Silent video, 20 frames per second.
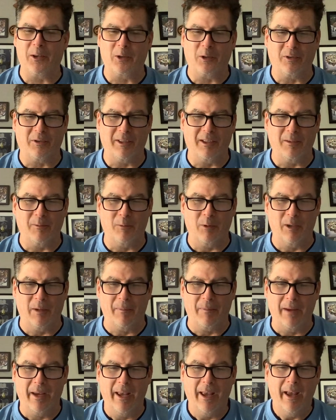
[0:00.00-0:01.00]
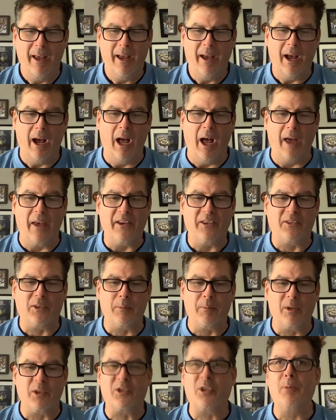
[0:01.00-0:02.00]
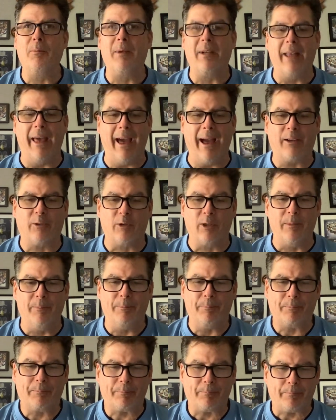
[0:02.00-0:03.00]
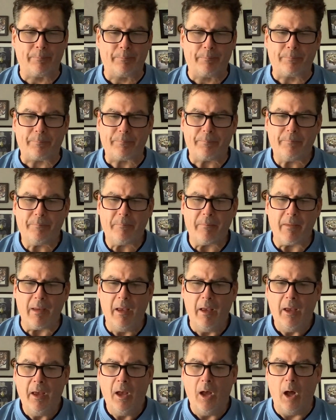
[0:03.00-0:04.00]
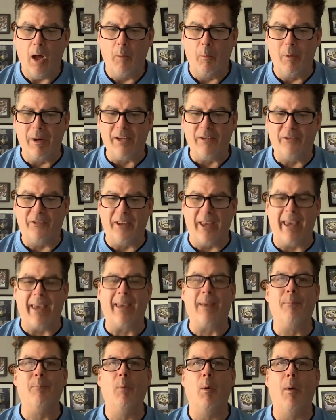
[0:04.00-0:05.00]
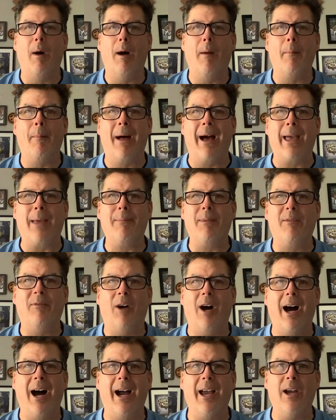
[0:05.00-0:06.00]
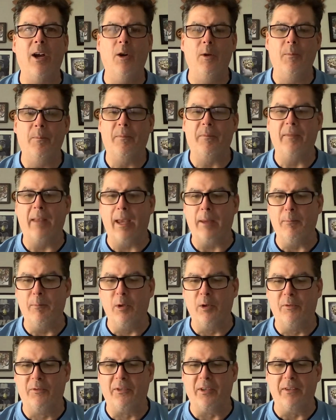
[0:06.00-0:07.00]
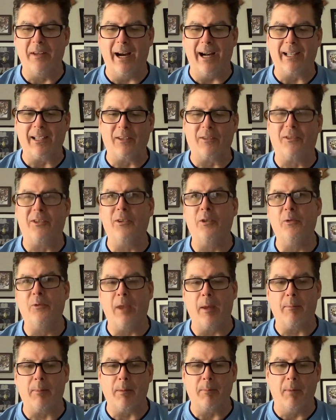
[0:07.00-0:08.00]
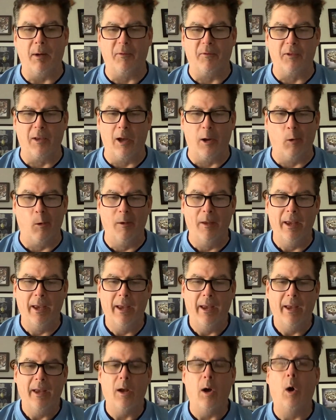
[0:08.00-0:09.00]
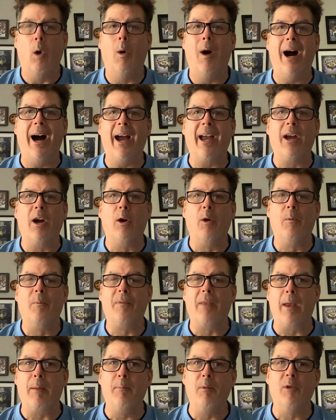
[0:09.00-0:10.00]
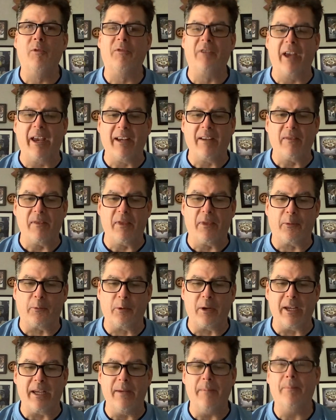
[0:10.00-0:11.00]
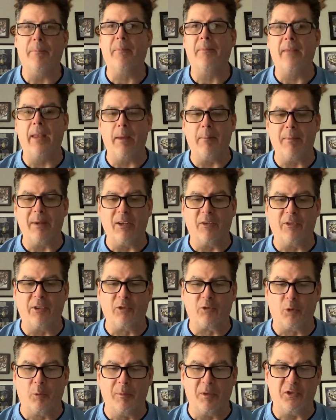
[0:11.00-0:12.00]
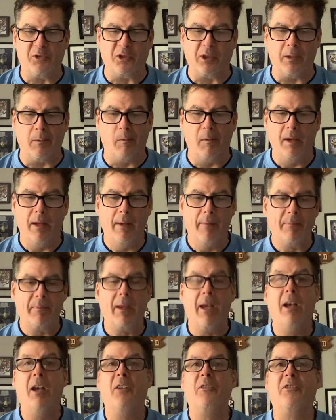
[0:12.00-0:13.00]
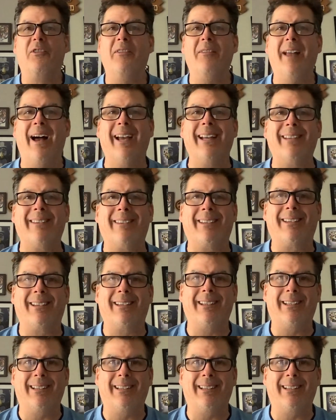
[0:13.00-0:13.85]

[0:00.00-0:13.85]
to 10-1. Eastern Michigan beat Akron. On Wednesday, Miami of Ohio, they moved to 9-2. They beat Buffalo. Ohio, they moved to 8-3. They beat Central Michigan. Tonight,